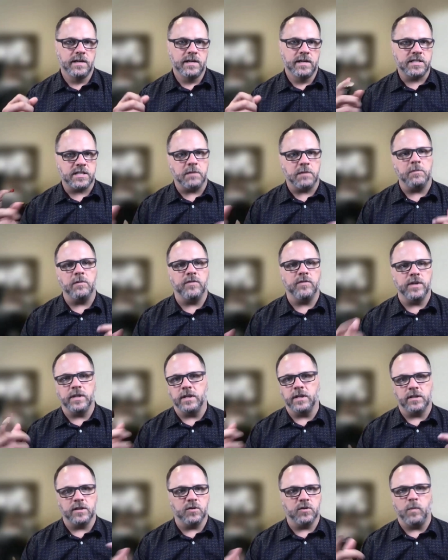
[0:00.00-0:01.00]
some of
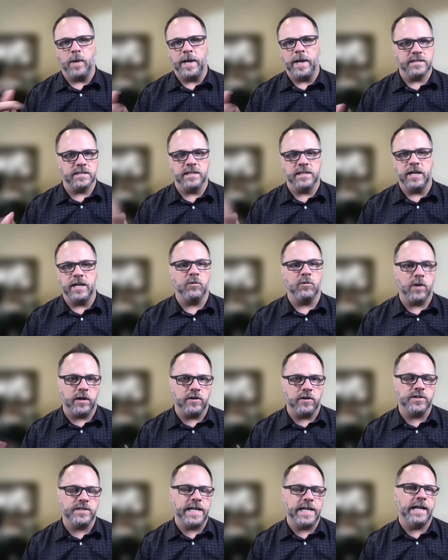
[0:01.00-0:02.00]
the ways that they were
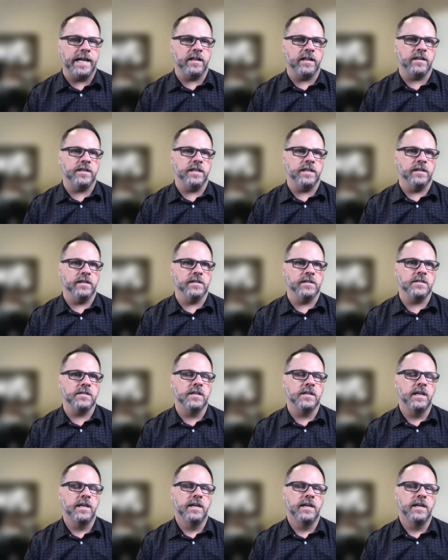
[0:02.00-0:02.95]
understanding things.